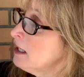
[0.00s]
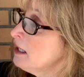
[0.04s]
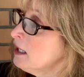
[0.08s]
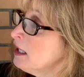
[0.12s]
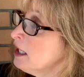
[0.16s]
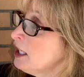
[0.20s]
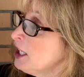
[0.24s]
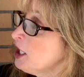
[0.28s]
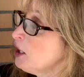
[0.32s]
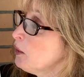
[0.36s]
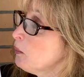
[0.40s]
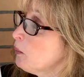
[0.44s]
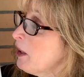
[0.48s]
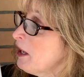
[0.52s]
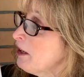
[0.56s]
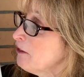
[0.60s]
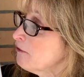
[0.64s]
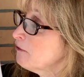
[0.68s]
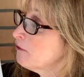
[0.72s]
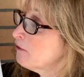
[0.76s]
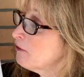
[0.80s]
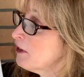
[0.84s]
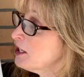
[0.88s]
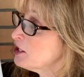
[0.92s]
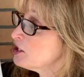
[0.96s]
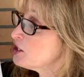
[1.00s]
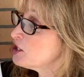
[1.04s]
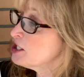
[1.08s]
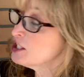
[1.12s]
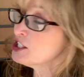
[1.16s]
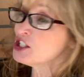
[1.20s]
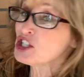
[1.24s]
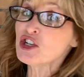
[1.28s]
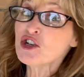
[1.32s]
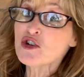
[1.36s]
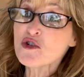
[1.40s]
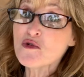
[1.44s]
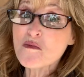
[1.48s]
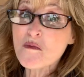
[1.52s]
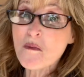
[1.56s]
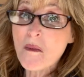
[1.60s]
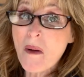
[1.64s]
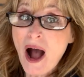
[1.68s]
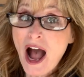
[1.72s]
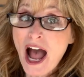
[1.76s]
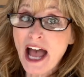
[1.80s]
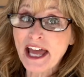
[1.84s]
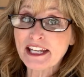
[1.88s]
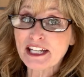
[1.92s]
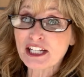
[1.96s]
He went and fetched his
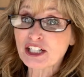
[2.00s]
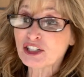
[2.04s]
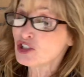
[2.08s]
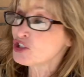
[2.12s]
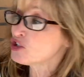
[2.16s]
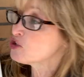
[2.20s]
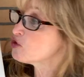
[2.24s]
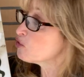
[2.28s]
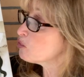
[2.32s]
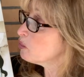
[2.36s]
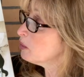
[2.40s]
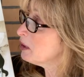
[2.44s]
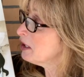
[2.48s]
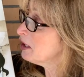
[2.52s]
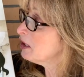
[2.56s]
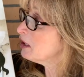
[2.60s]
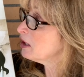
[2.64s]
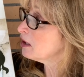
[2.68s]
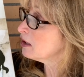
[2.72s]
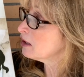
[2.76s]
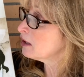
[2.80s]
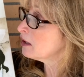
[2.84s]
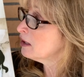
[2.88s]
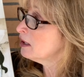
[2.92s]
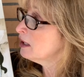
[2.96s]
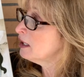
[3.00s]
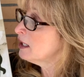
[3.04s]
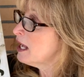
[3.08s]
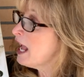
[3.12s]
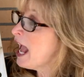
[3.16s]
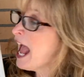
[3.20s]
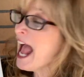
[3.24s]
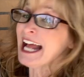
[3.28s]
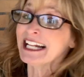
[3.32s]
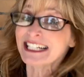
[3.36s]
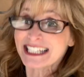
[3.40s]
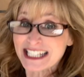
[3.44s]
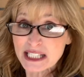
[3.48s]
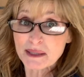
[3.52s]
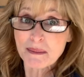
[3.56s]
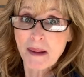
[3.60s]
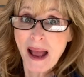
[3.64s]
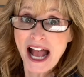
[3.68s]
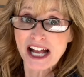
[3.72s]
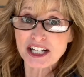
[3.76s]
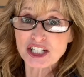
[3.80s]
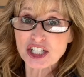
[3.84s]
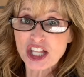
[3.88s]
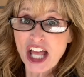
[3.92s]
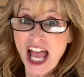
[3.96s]
pneumatic drill and
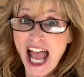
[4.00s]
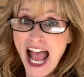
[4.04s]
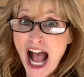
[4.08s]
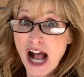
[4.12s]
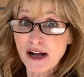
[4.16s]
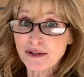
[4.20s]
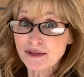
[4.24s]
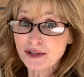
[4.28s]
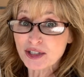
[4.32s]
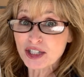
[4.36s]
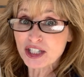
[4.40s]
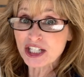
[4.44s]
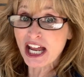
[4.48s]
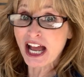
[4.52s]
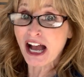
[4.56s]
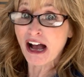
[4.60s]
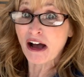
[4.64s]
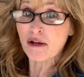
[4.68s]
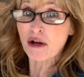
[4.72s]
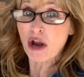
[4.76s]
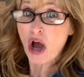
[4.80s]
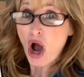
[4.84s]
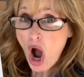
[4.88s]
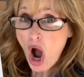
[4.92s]
smashed the house down.